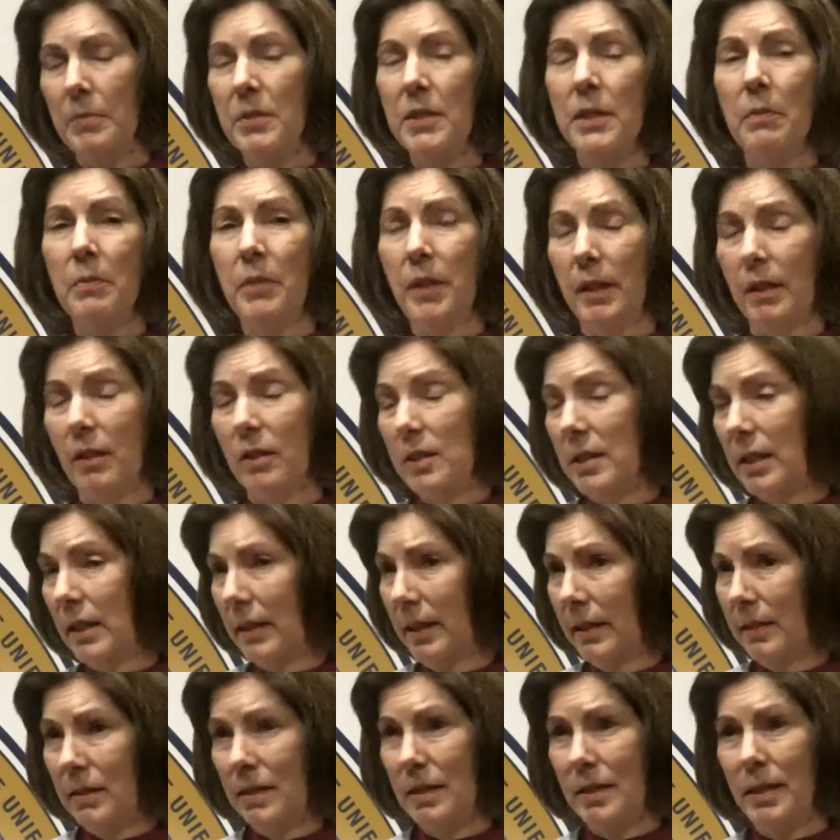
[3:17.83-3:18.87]
Something else I'd
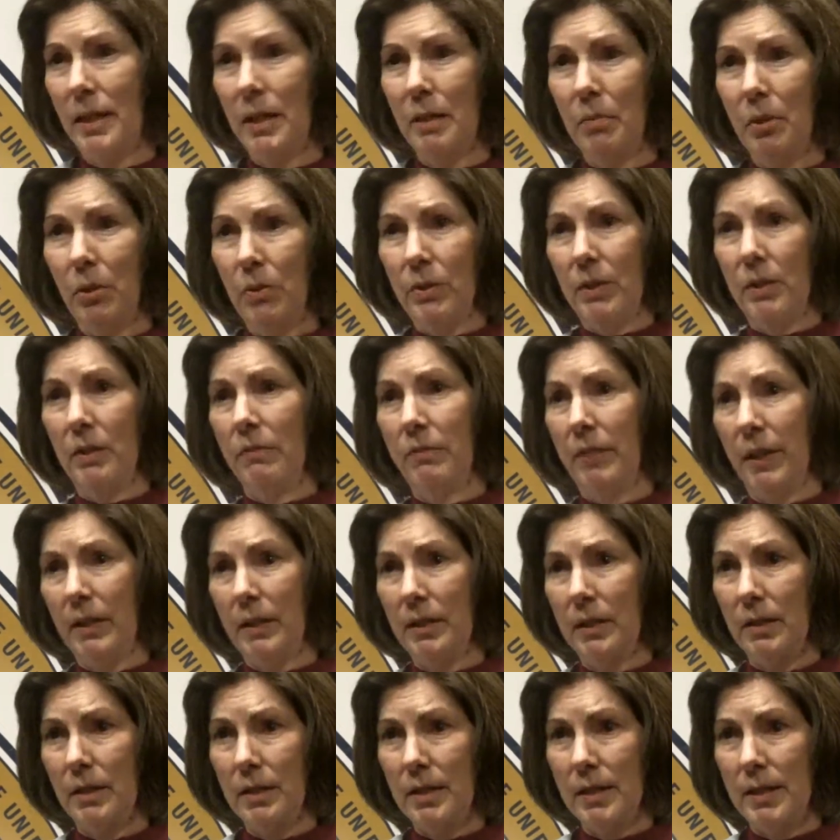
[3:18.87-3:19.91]
like to say about the
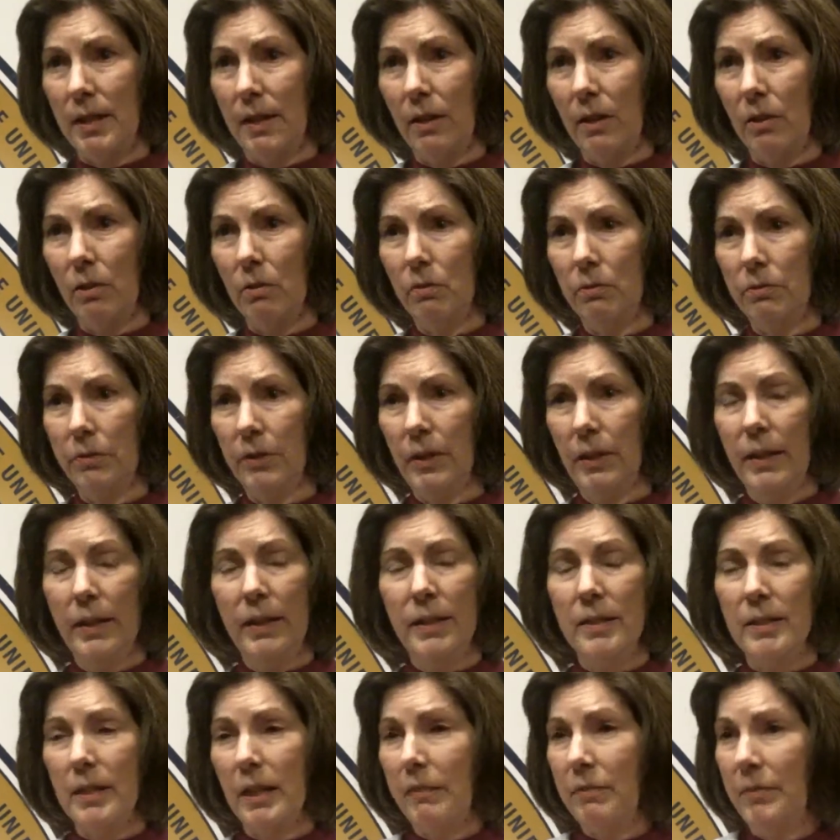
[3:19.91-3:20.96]
event itself
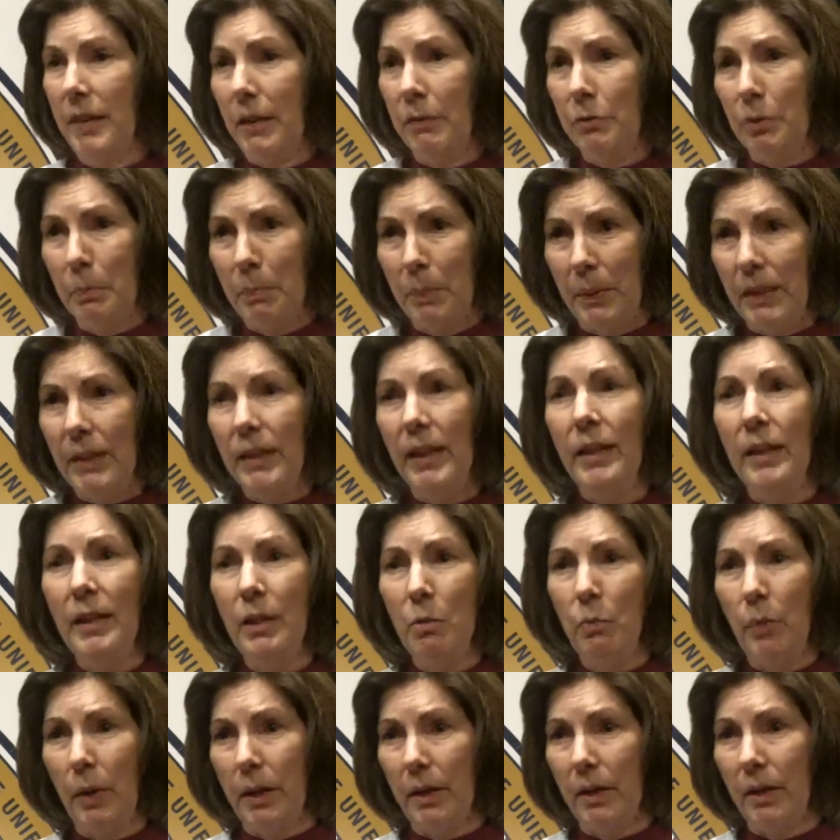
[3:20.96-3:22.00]
is I've never been
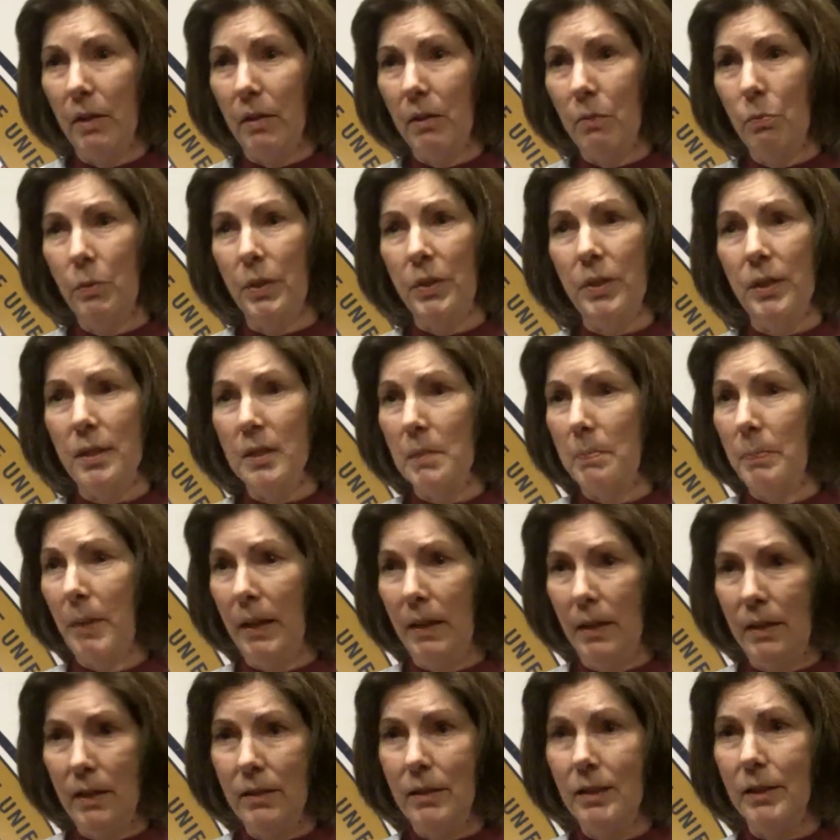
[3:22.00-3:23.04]
anywhere with this
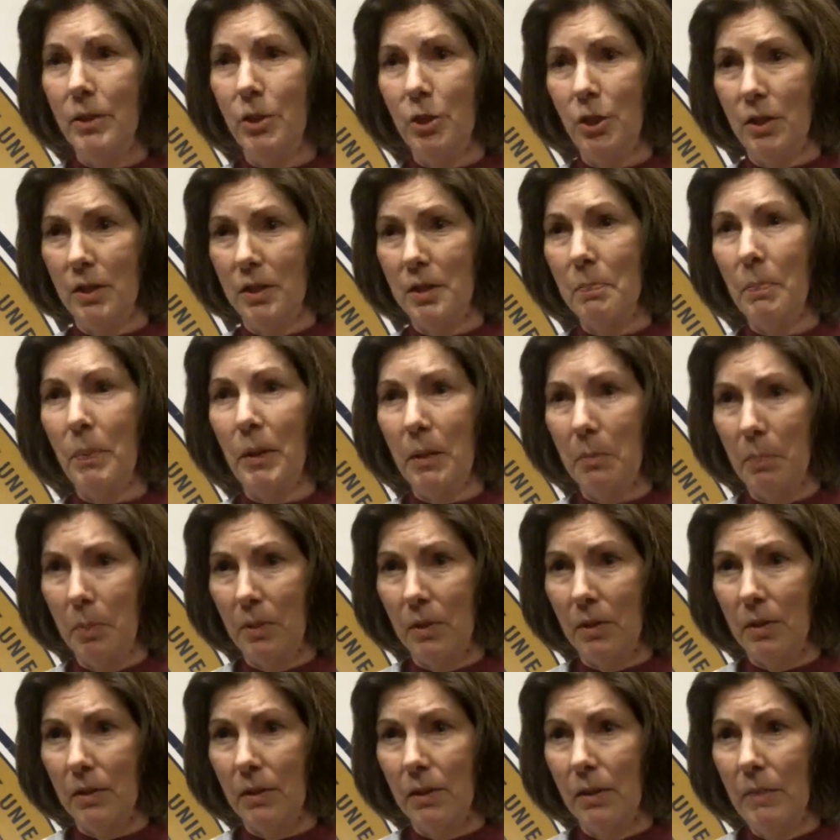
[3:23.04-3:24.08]
many Indigenous
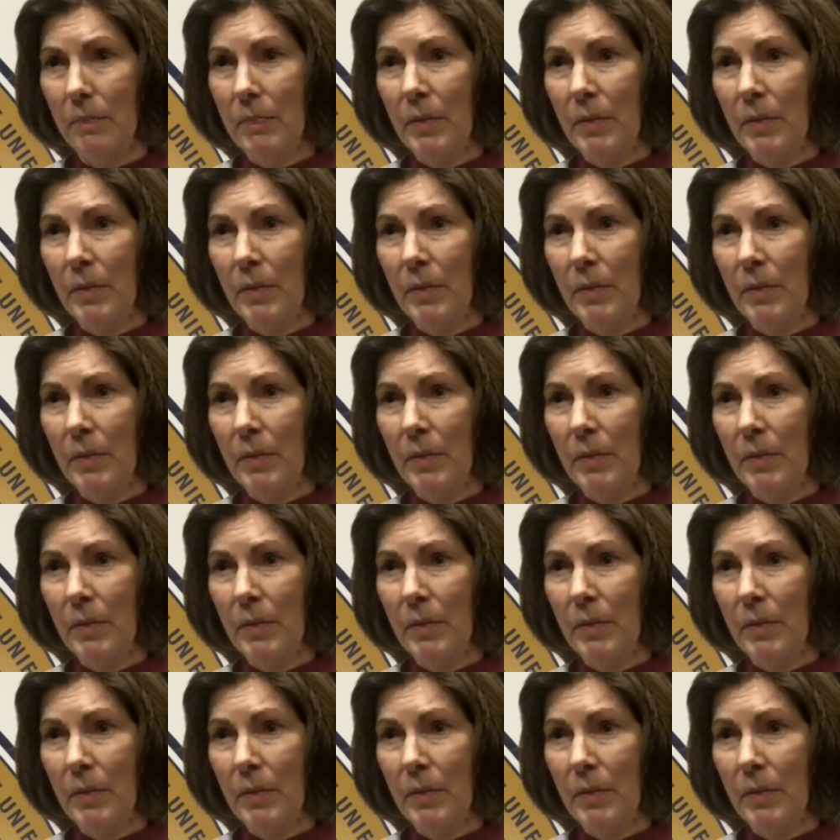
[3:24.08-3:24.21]
people.